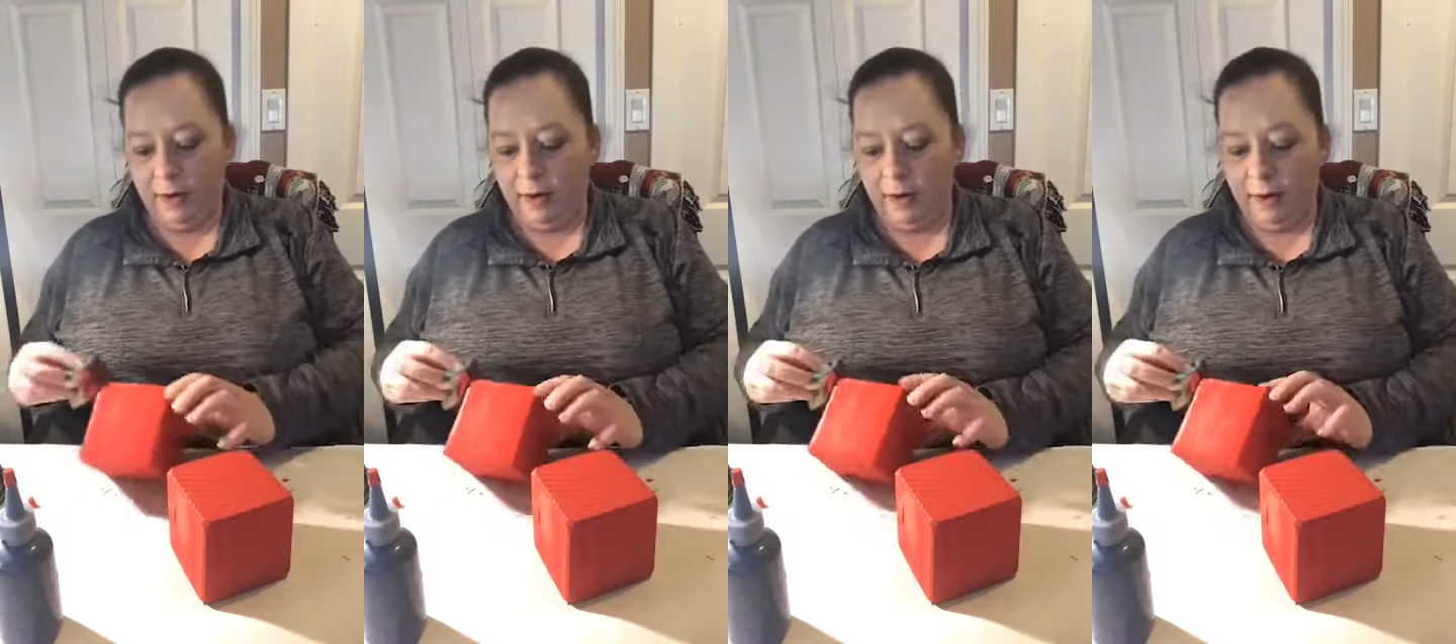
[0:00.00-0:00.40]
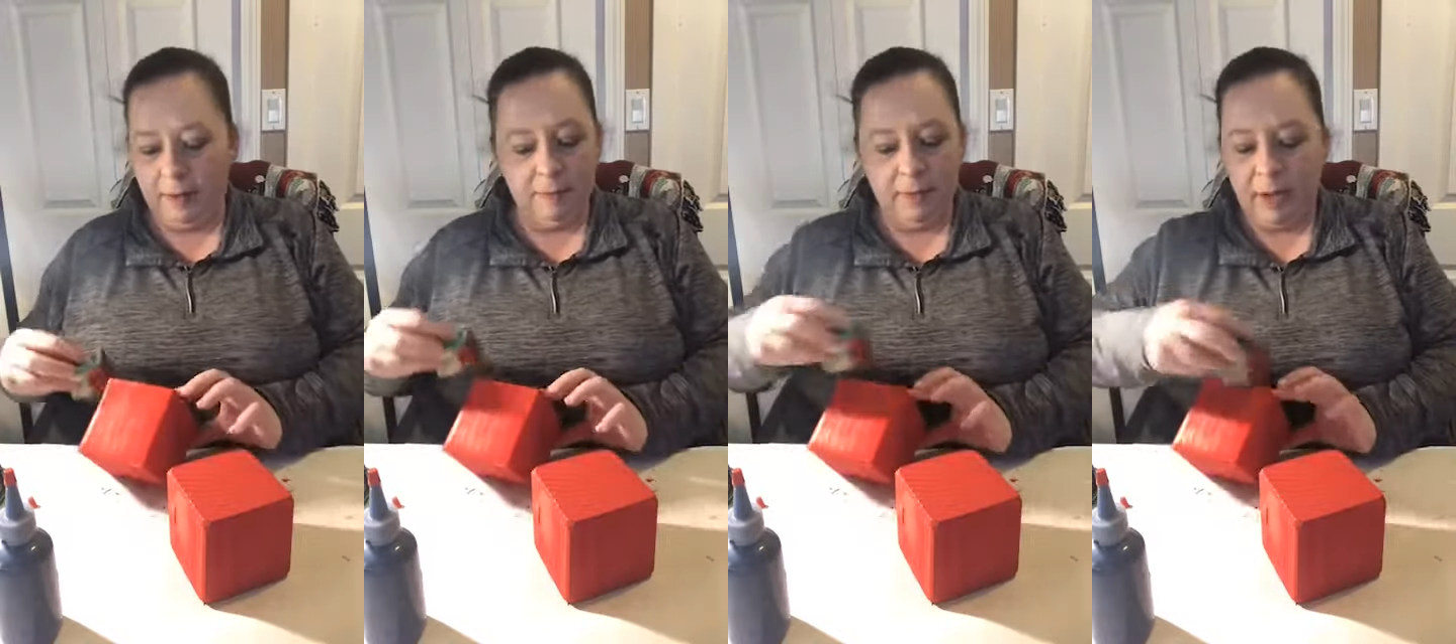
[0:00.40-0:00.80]

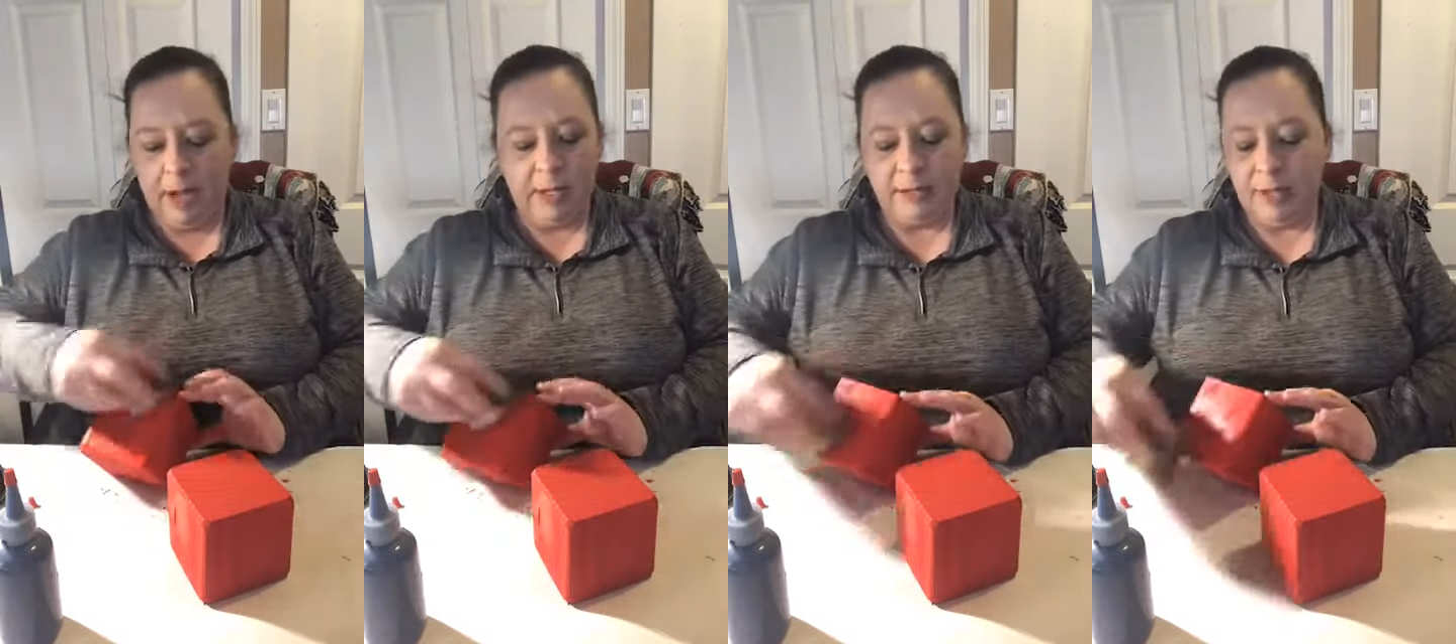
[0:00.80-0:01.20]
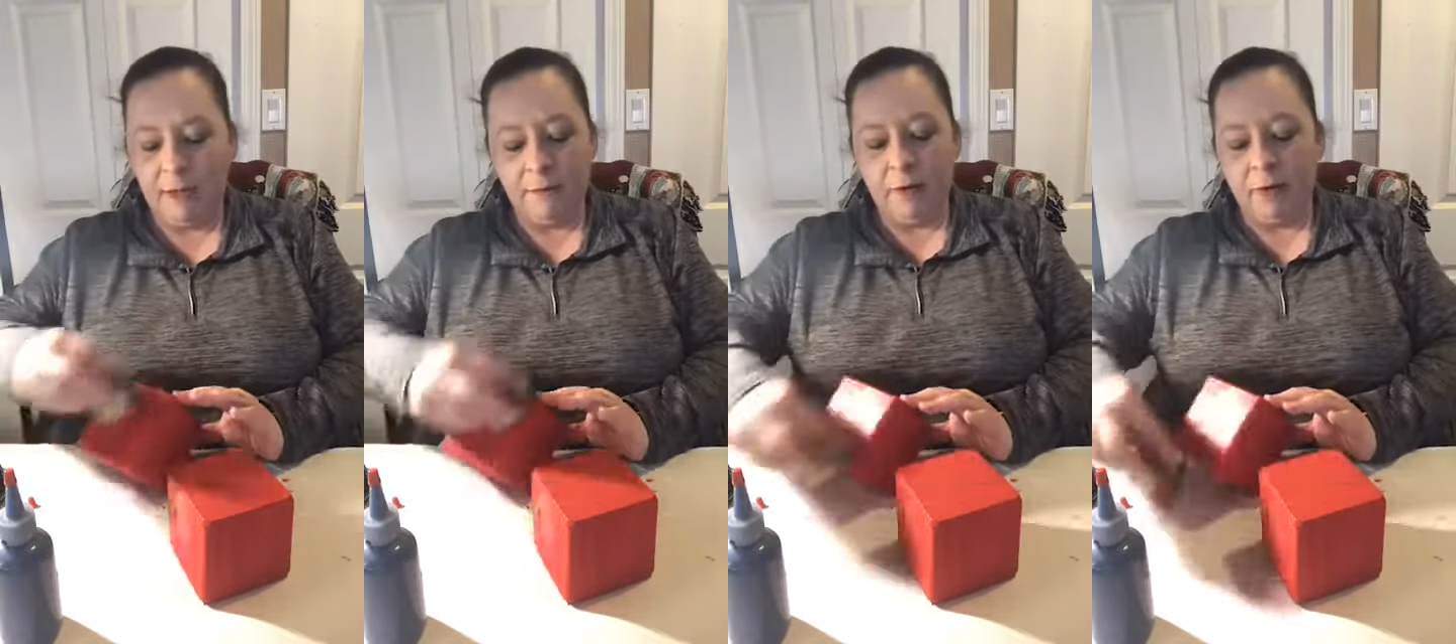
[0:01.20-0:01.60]
I
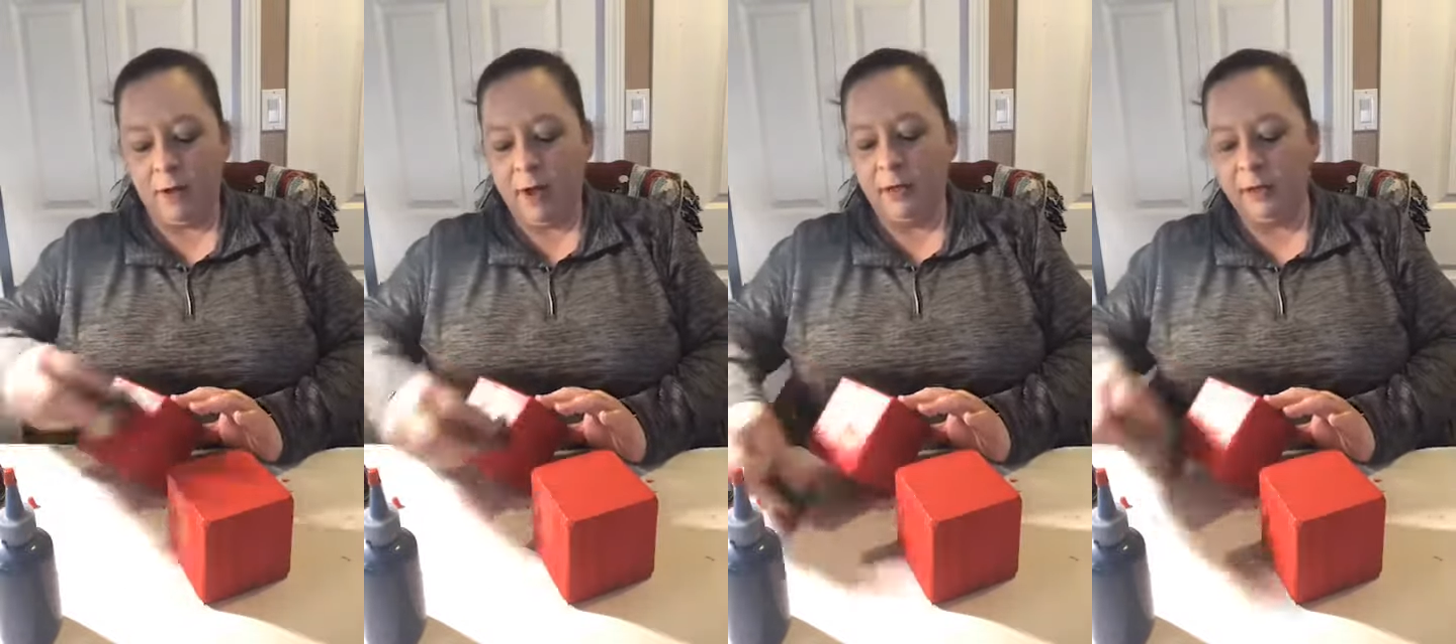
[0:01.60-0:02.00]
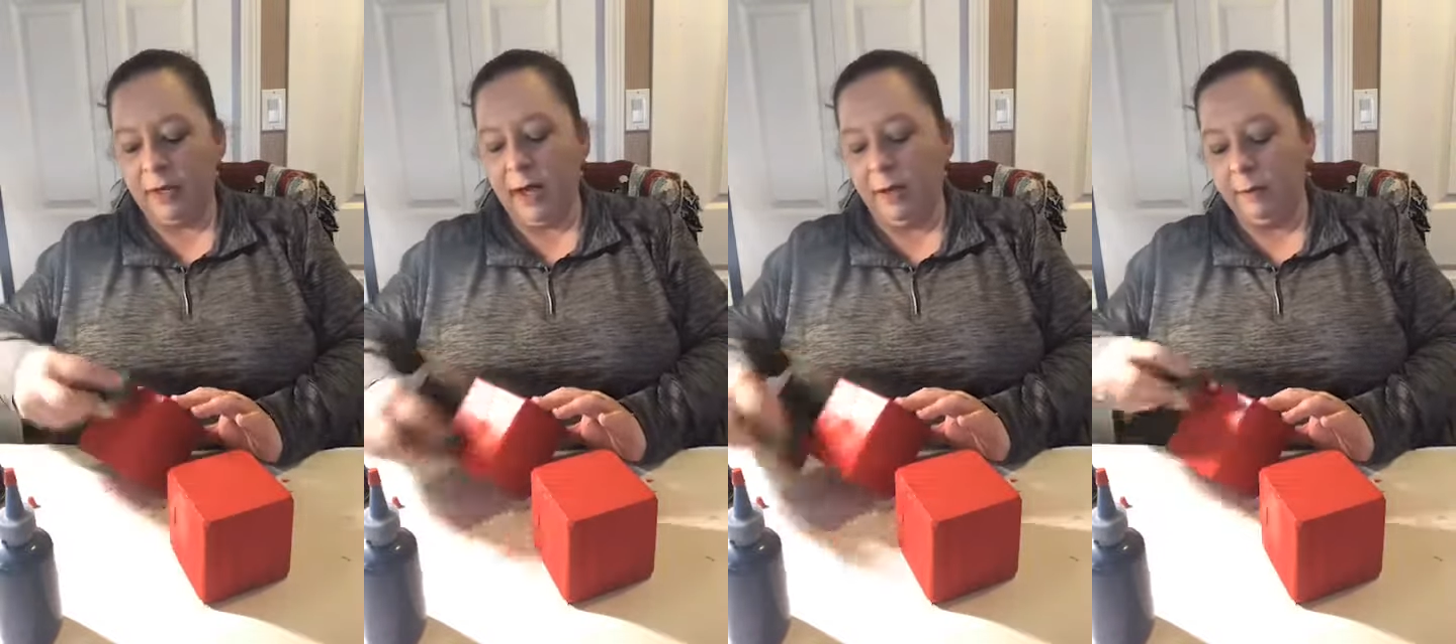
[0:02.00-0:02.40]
never thought that
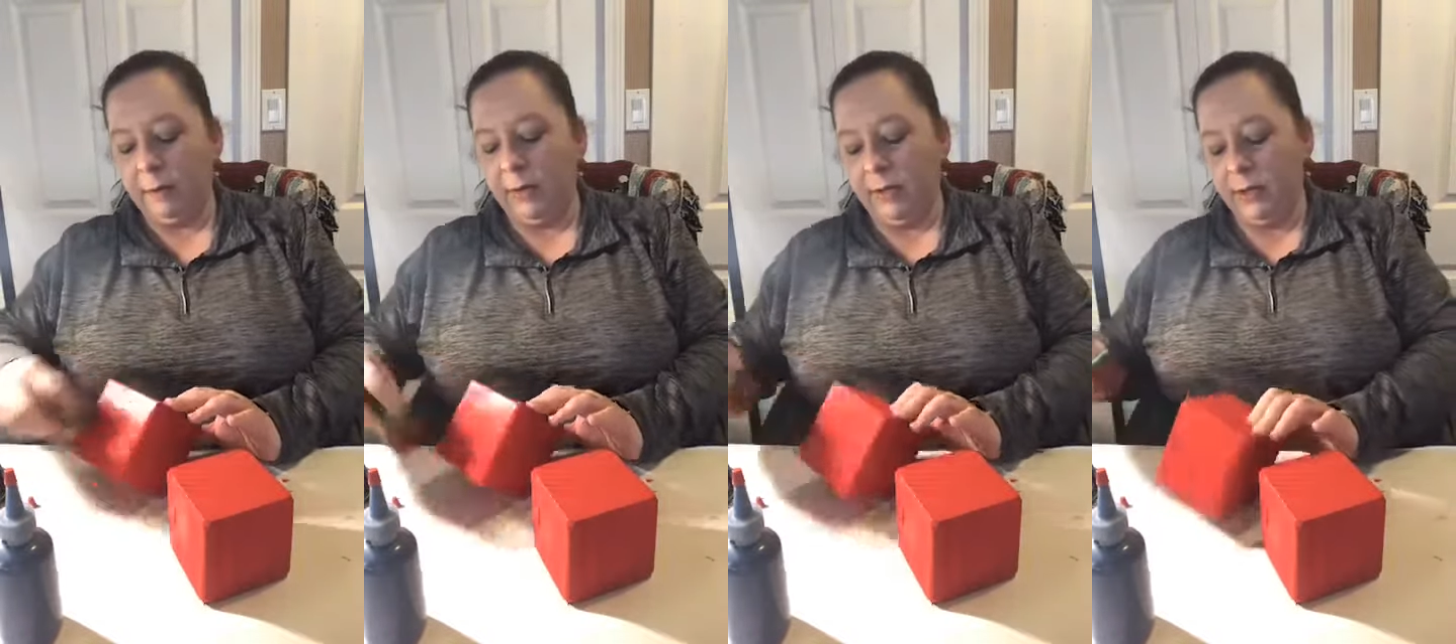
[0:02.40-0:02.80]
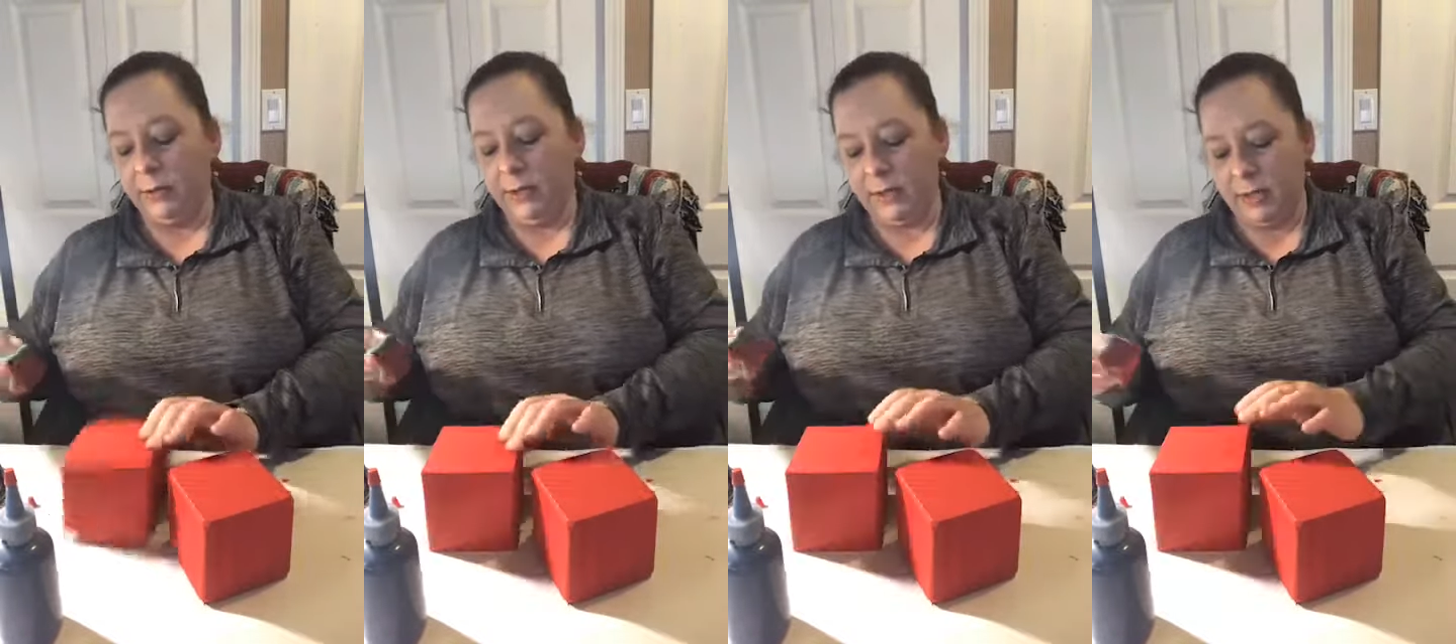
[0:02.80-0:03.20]
I would be
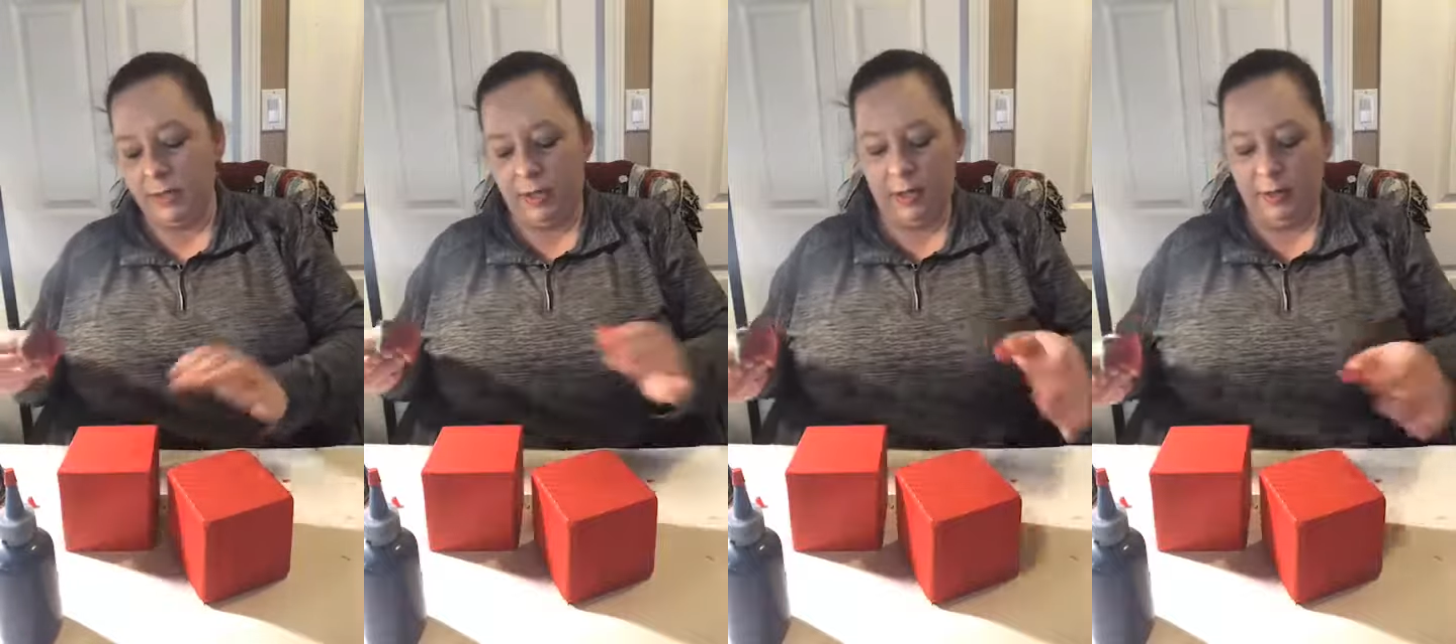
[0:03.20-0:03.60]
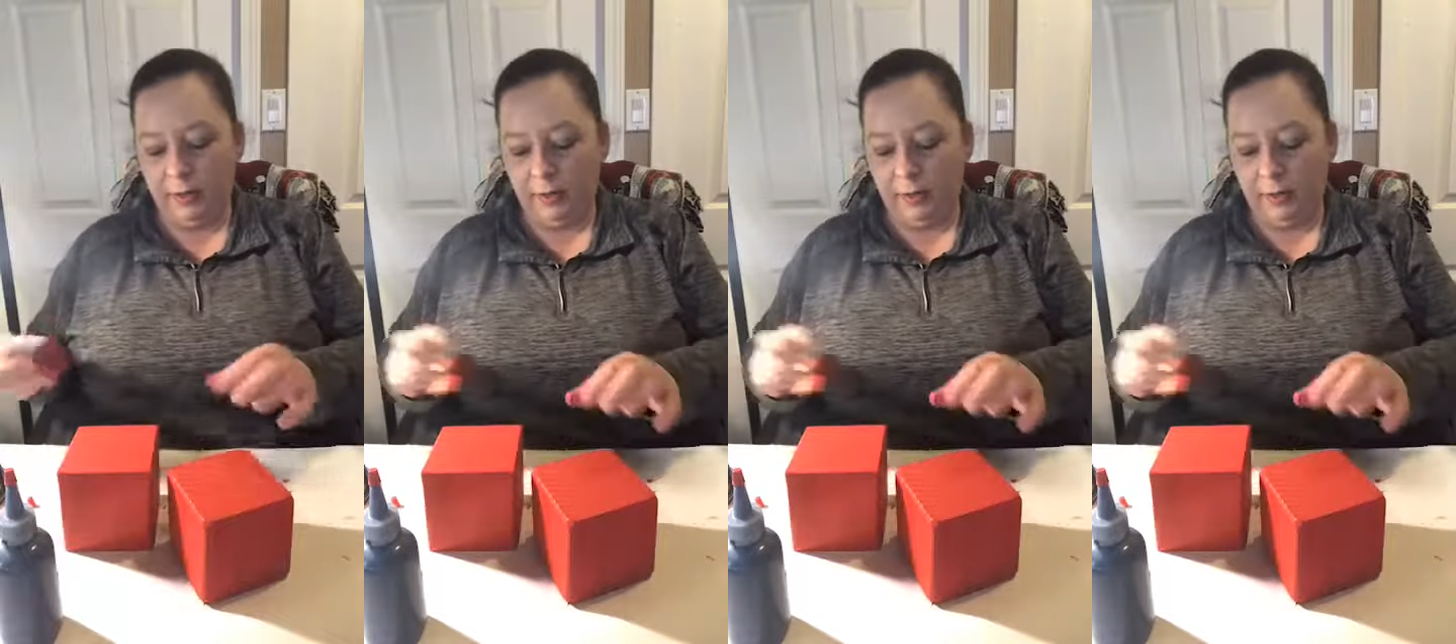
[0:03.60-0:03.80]
interested in